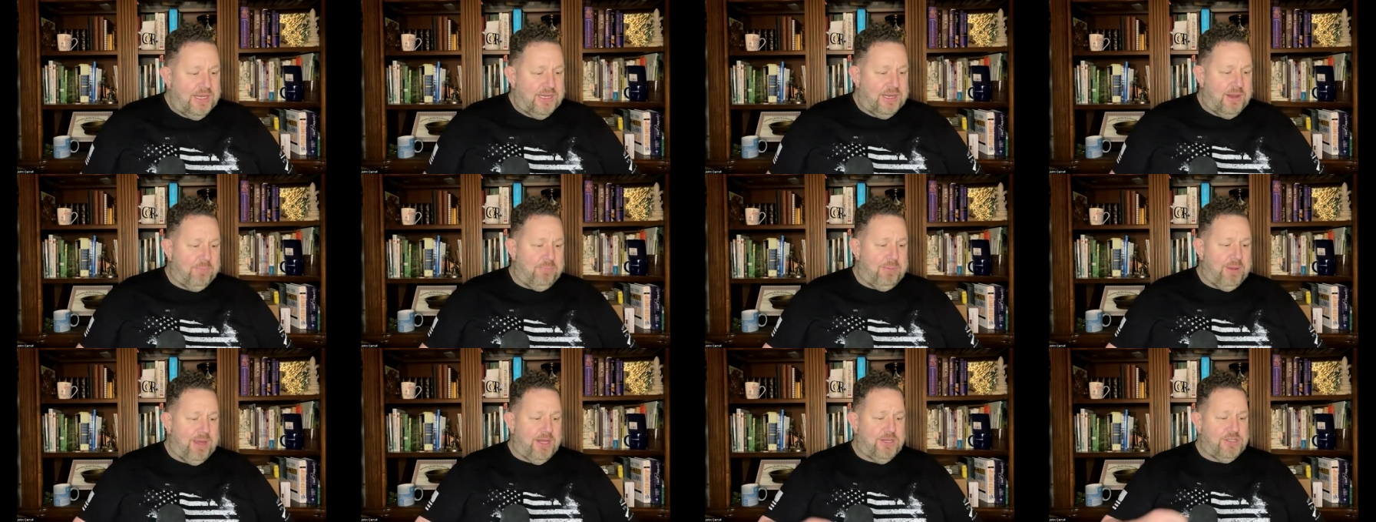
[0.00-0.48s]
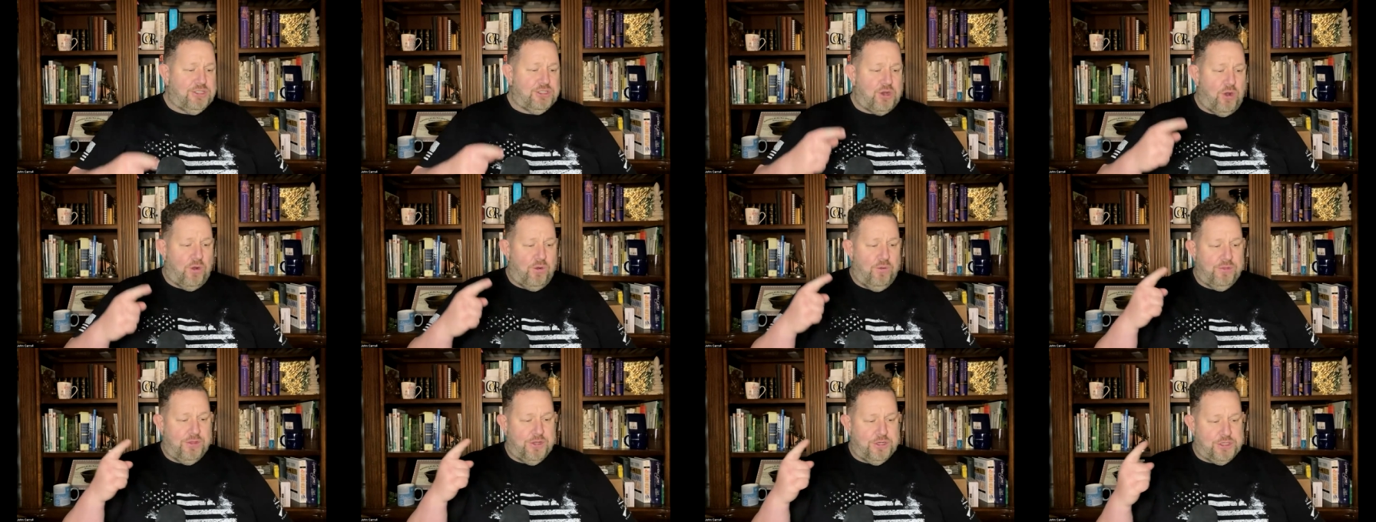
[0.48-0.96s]
depends
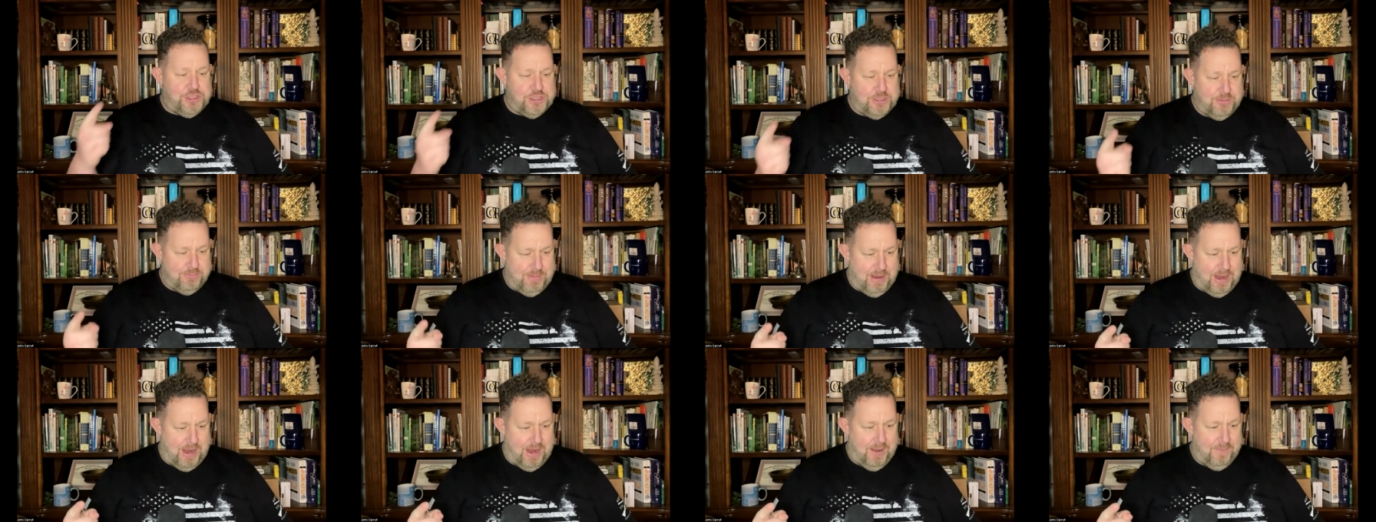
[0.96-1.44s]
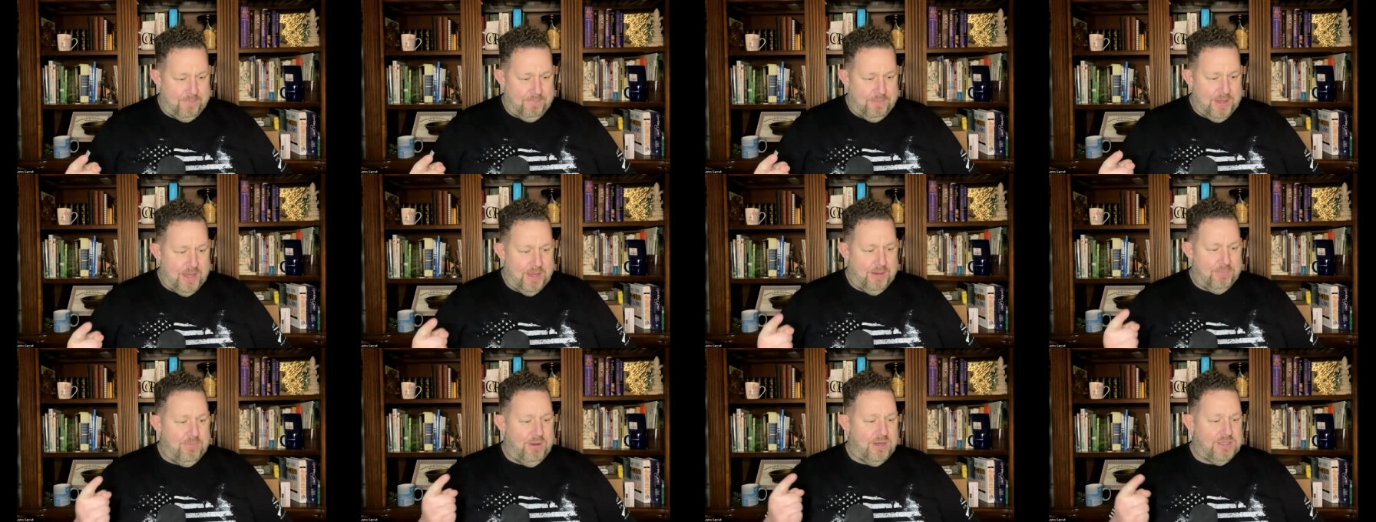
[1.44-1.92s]
on the Shema
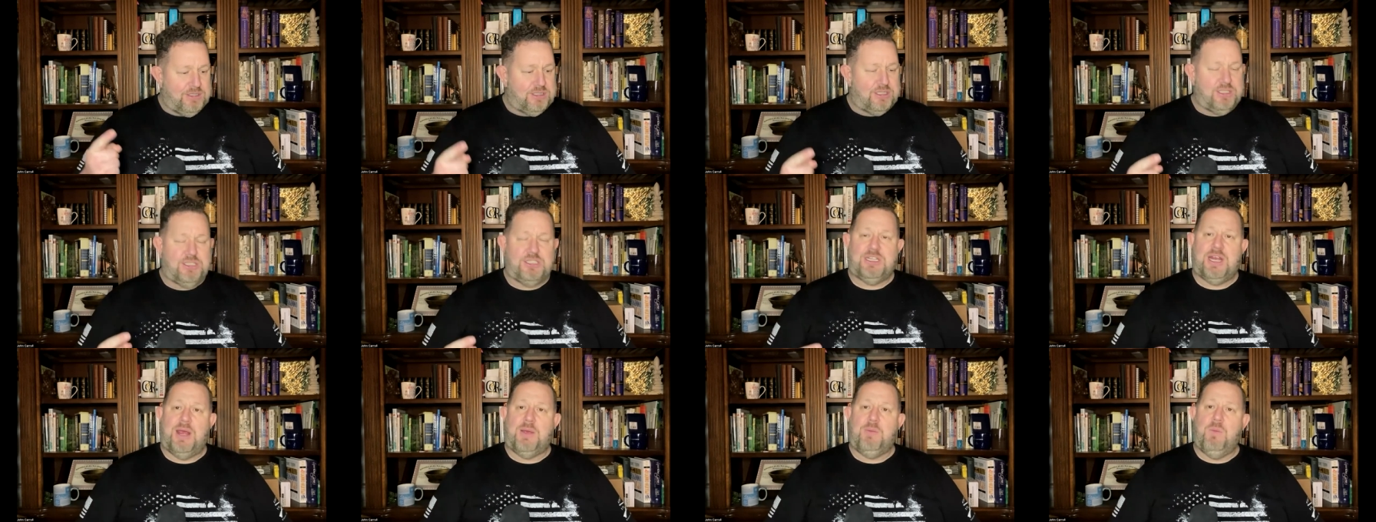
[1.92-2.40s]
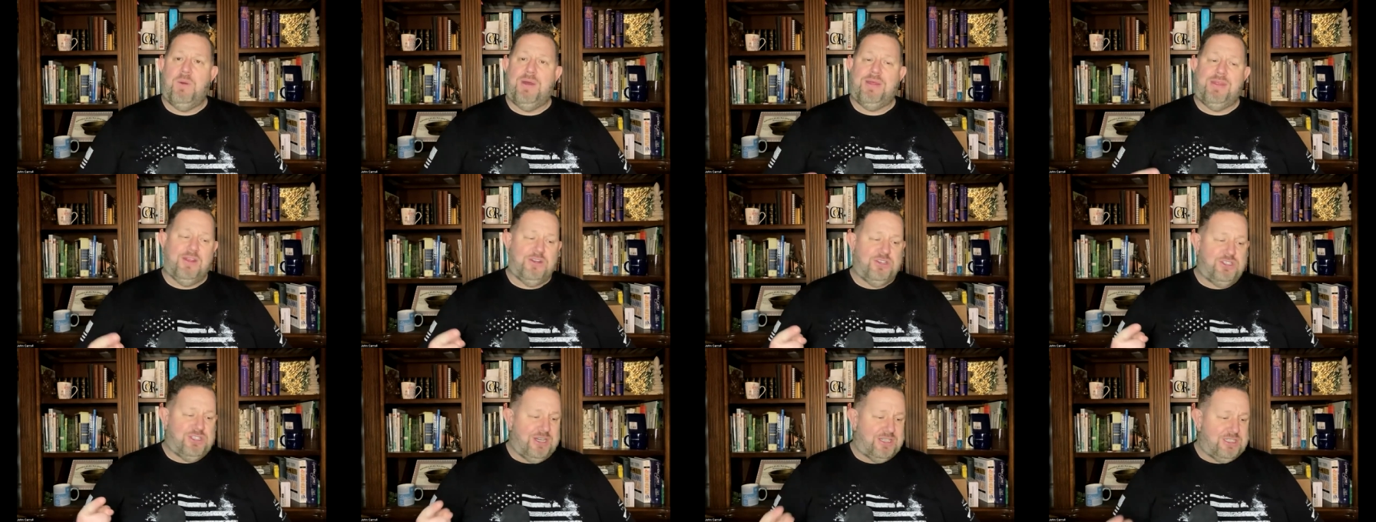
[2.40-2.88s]
in much the same way
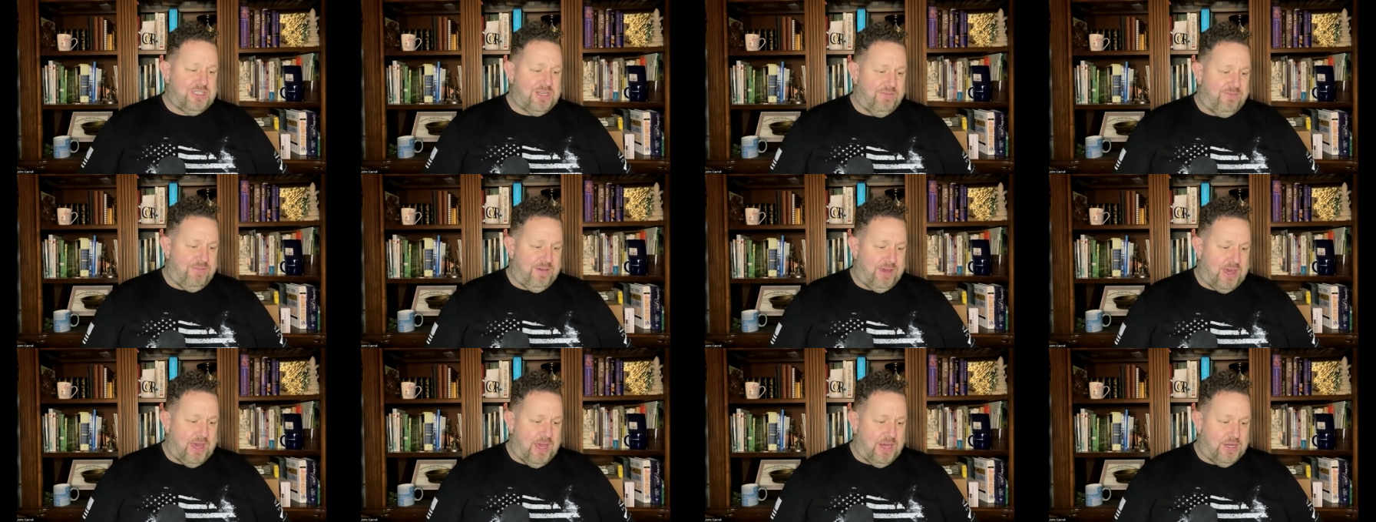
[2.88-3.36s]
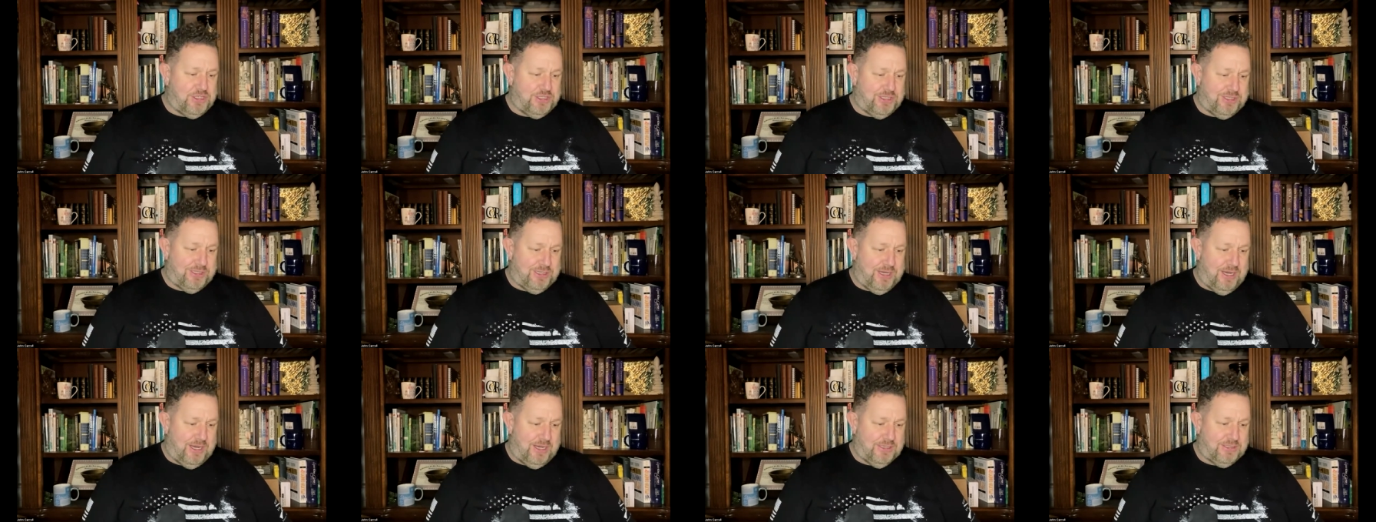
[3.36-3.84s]
that
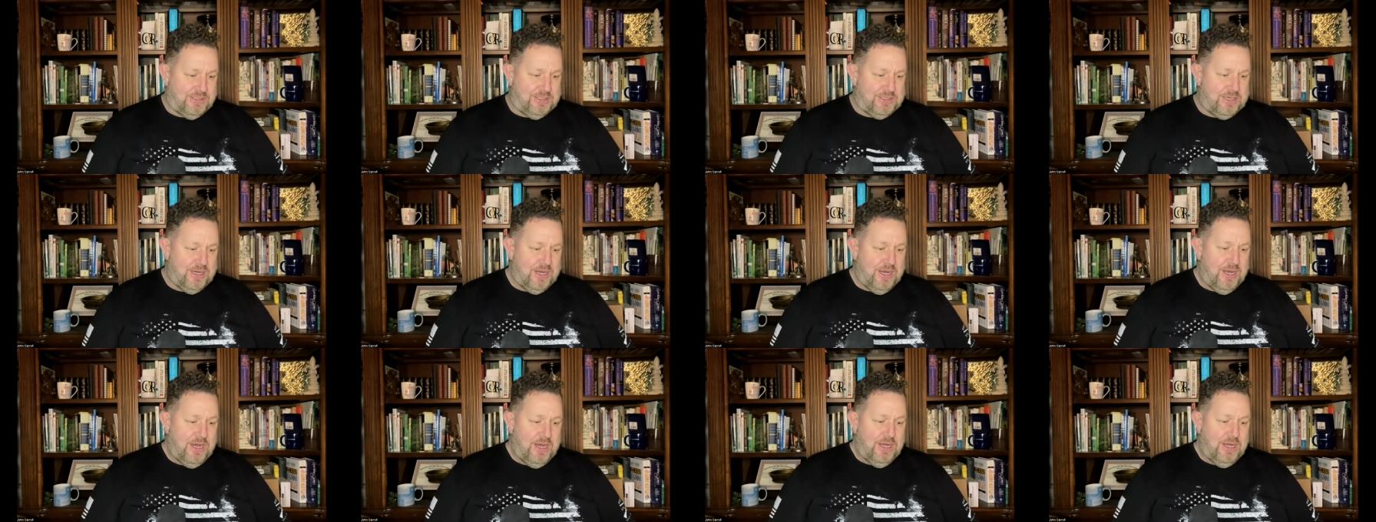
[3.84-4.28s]
justification does.